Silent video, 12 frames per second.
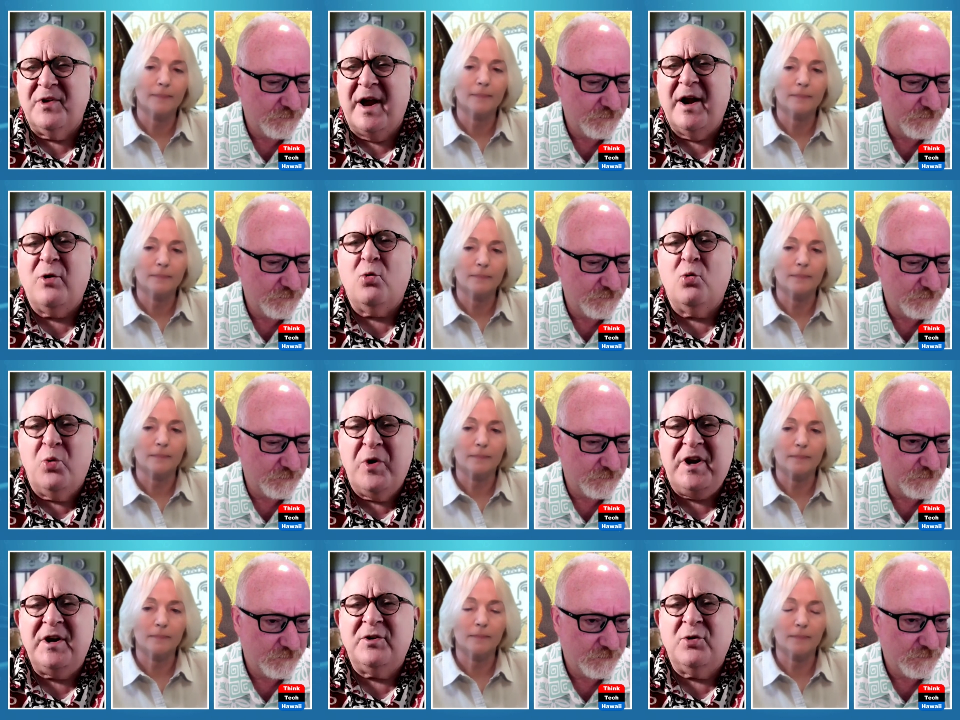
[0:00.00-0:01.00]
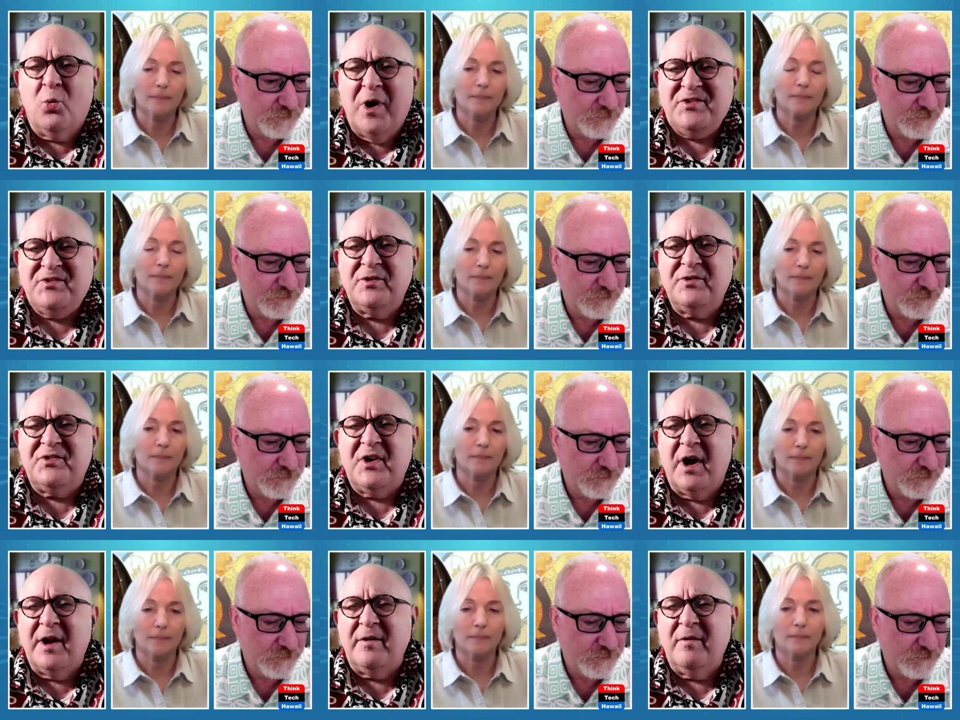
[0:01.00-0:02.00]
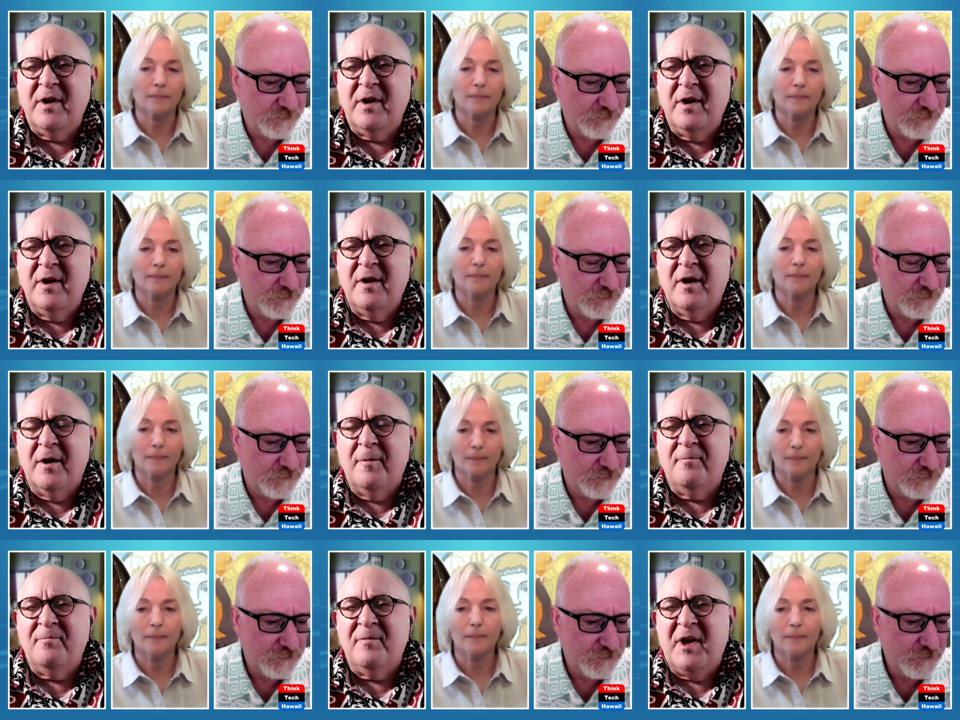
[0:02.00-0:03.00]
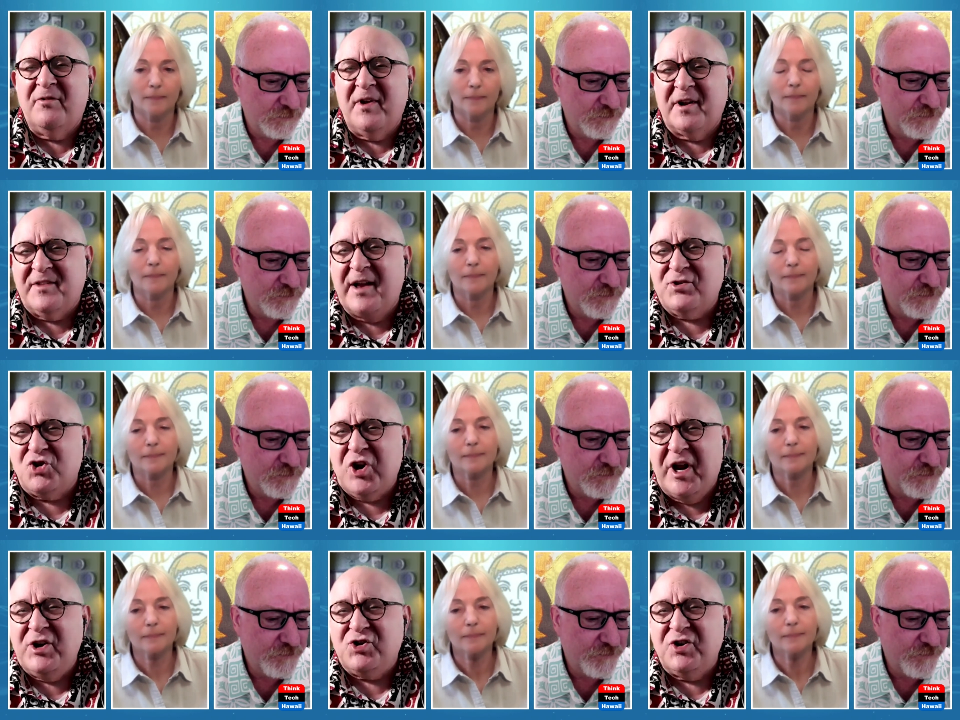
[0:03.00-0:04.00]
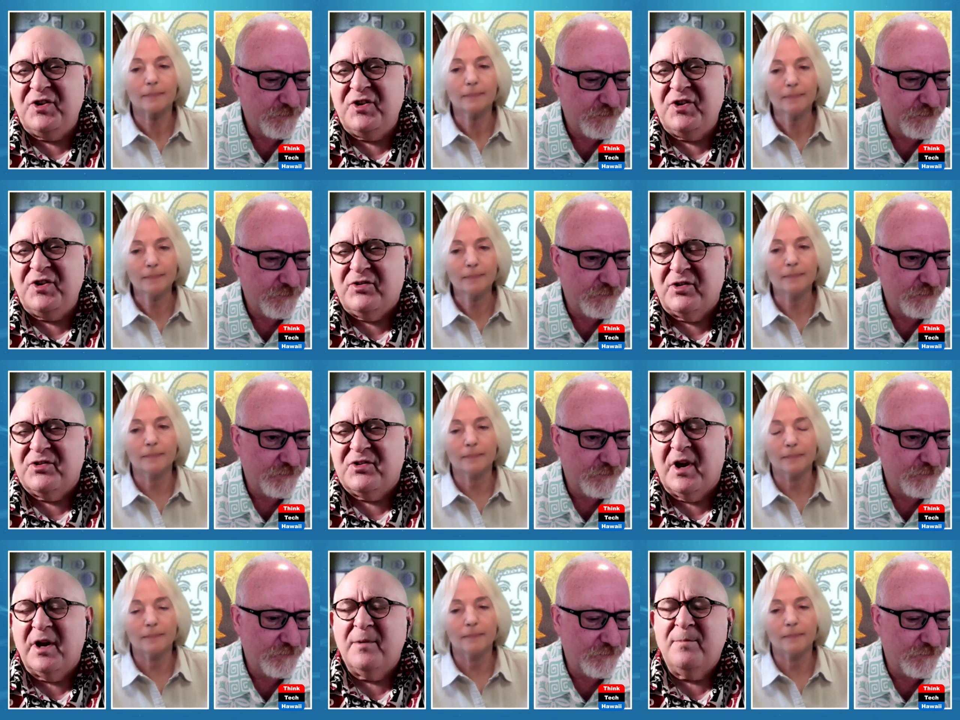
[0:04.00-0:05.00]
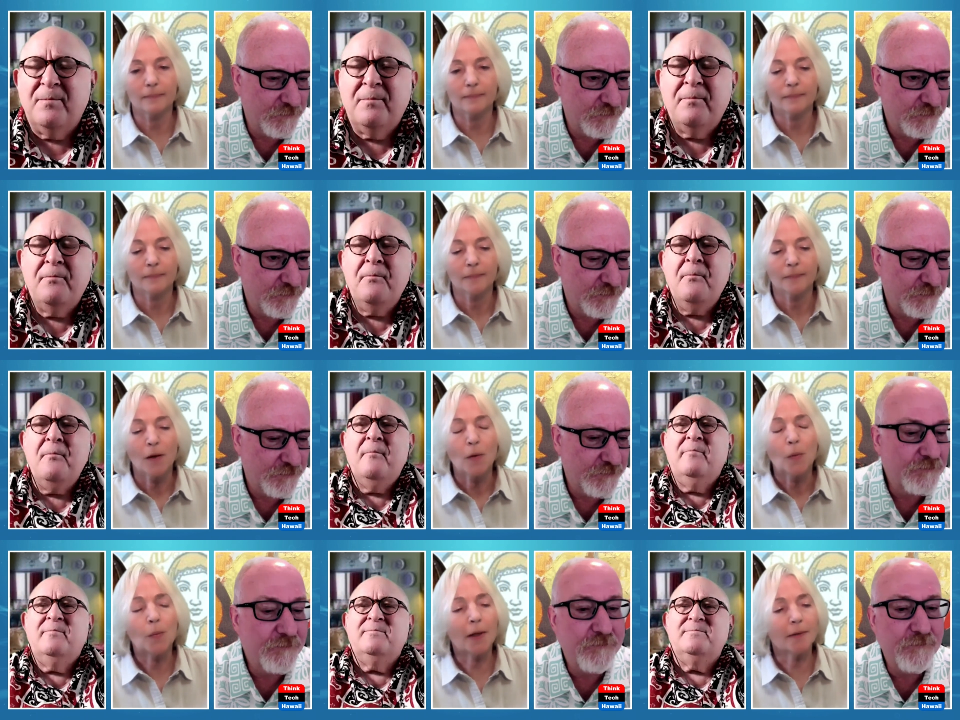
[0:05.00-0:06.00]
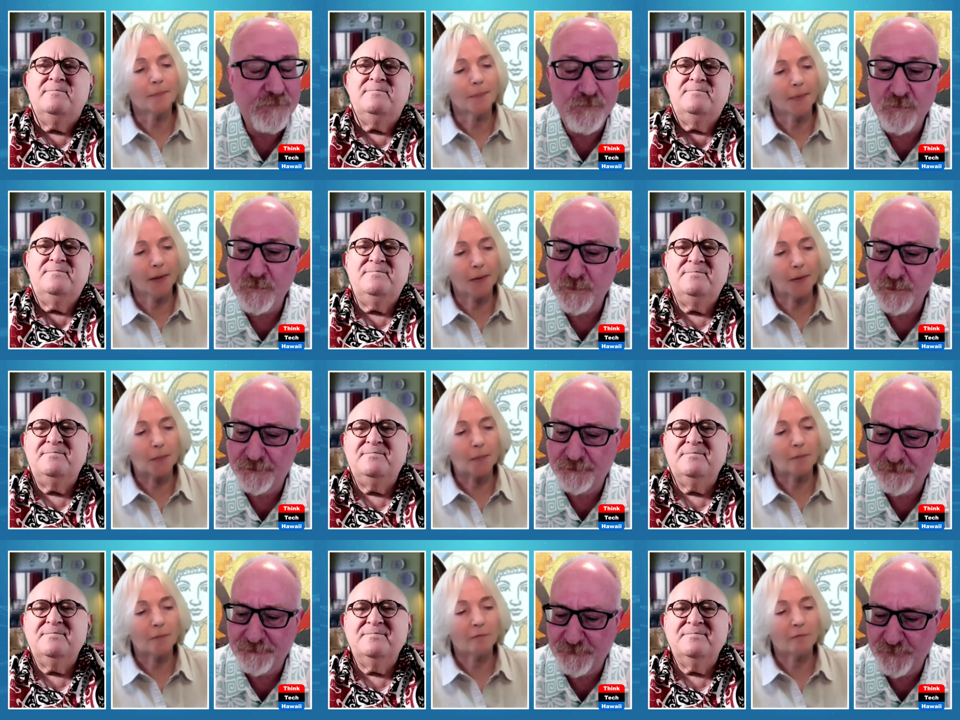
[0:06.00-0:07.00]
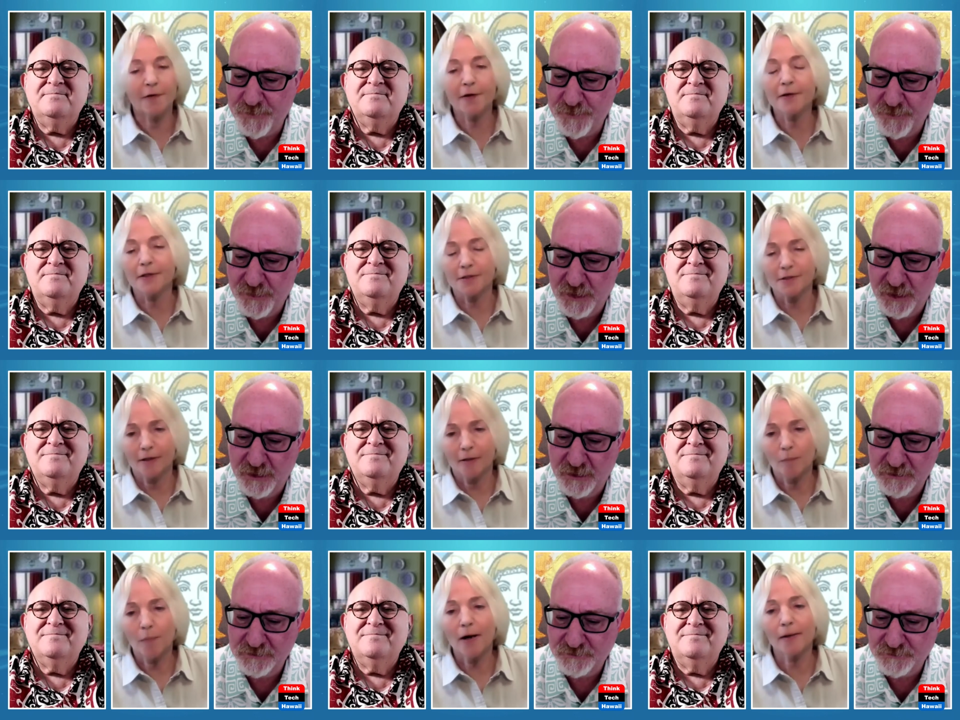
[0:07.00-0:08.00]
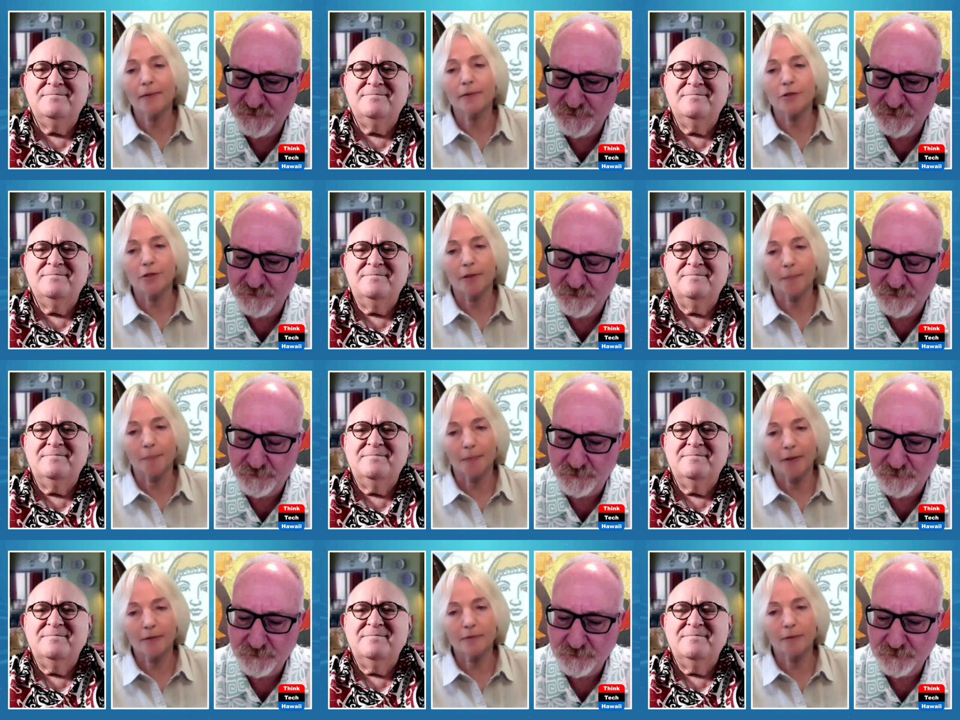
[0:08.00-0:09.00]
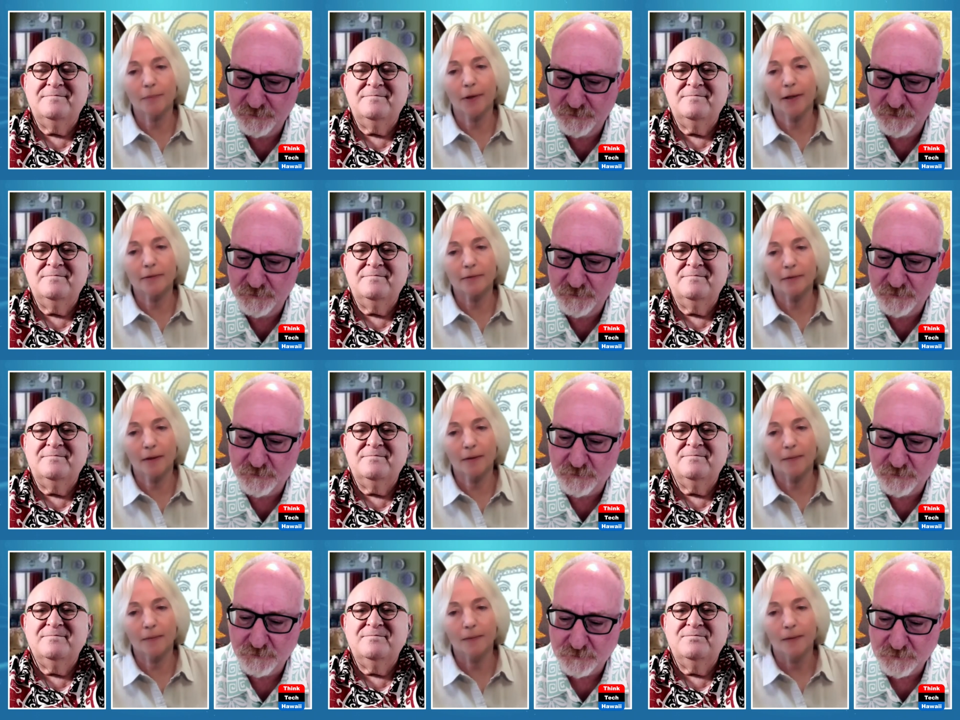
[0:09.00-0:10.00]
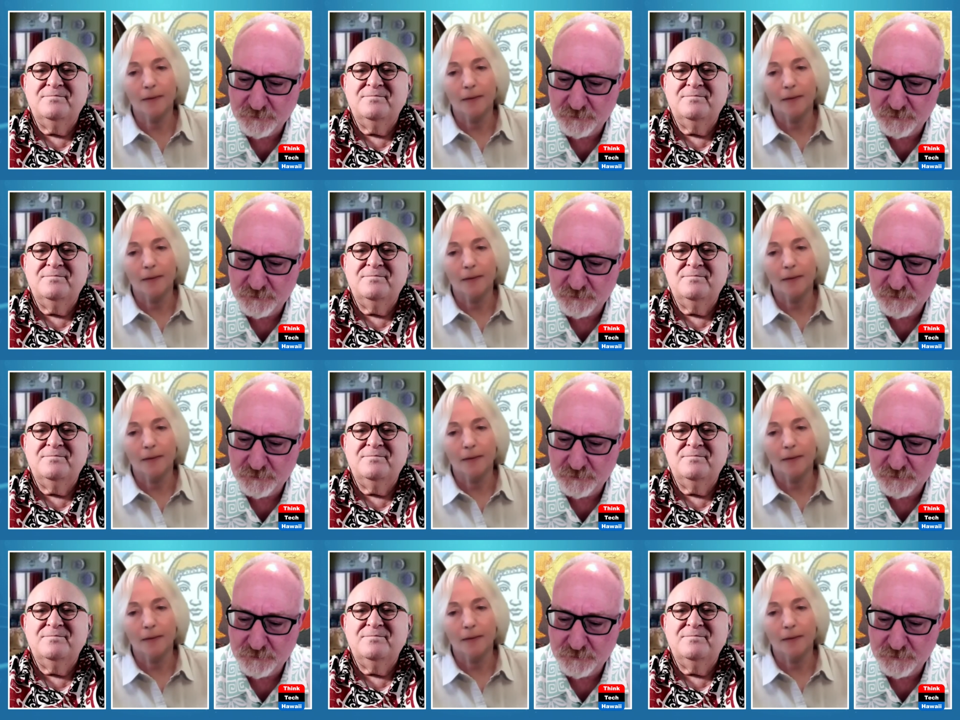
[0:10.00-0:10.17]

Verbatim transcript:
Speaker 1: that? How do we in the Western side affect that change in the Eastern side?
Speaker 2: Well, fairness and partnership is the way to go.